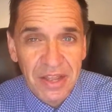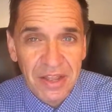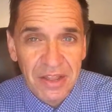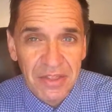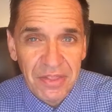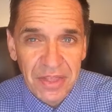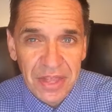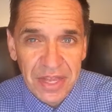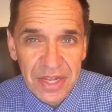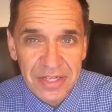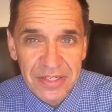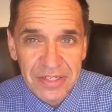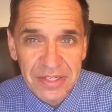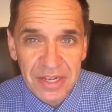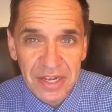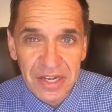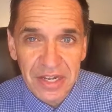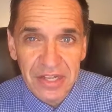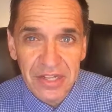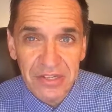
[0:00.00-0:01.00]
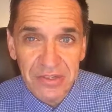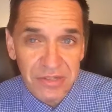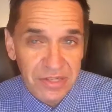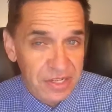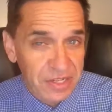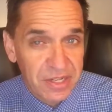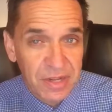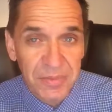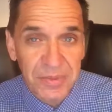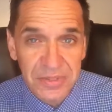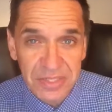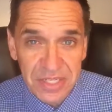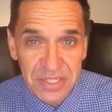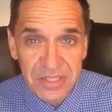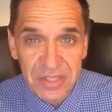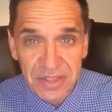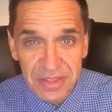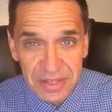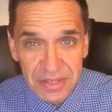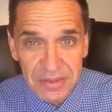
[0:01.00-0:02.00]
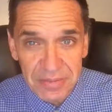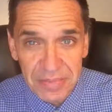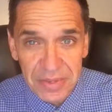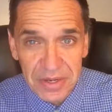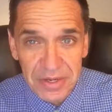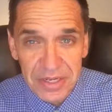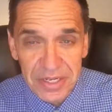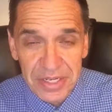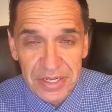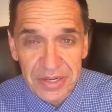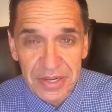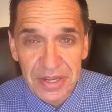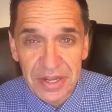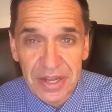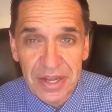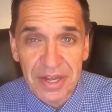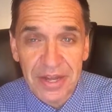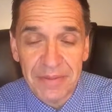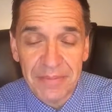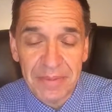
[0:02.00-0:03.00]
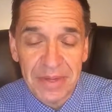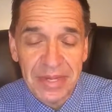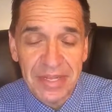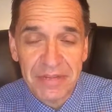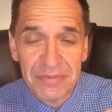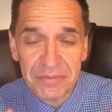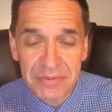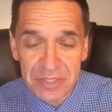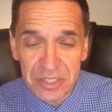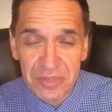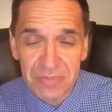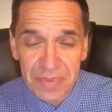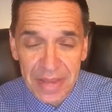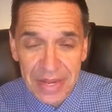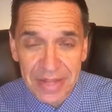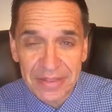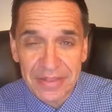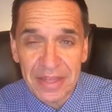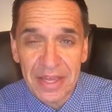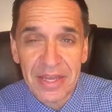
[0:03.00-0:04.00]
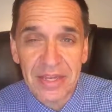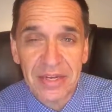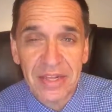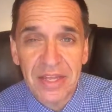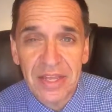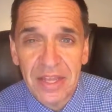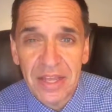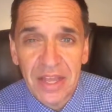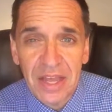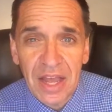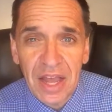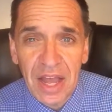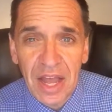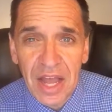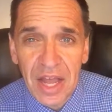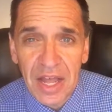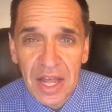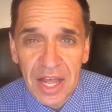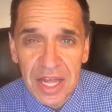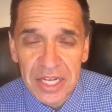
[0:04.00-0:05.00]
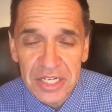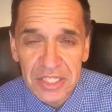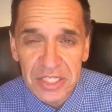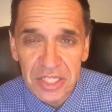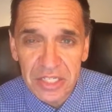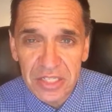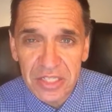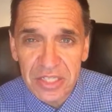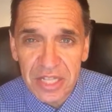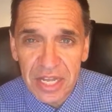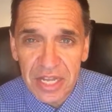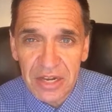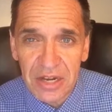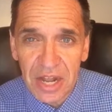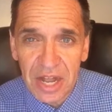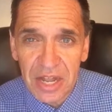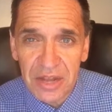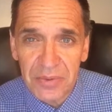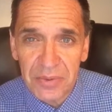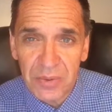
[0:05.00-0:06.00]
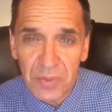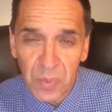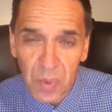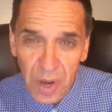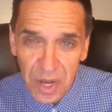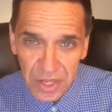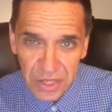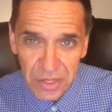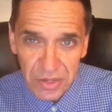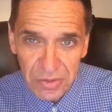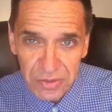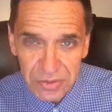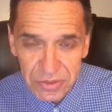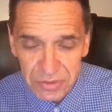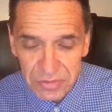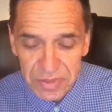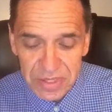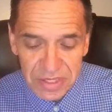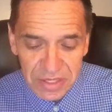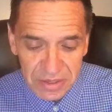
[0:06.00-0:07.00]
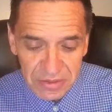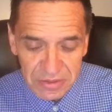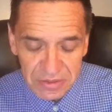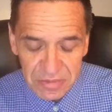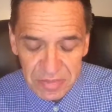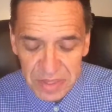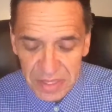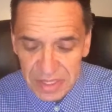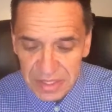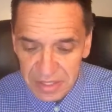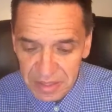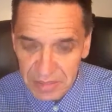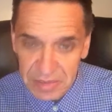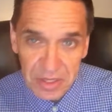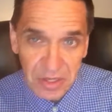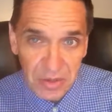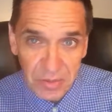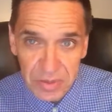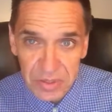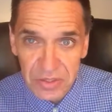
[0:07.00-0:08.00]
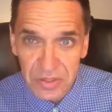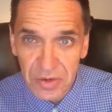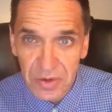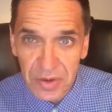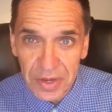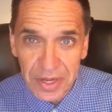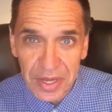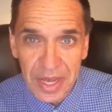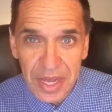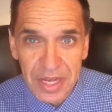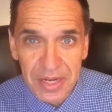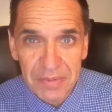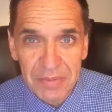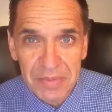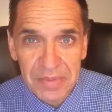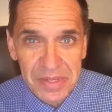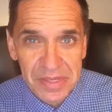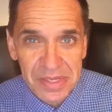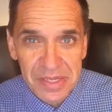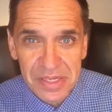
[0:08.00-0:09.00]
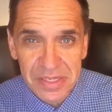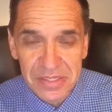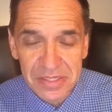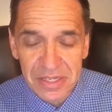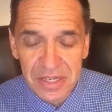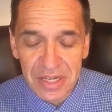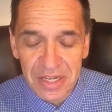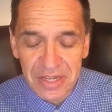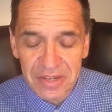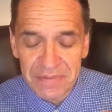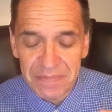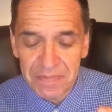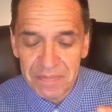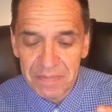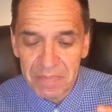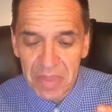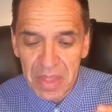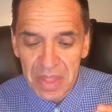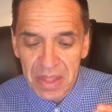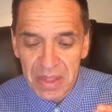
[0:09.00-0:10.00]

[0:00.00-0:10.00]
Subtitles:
that you need a couple days to think about it. I respect that. I would want you to reach out to me and let me know what's going on, because I'm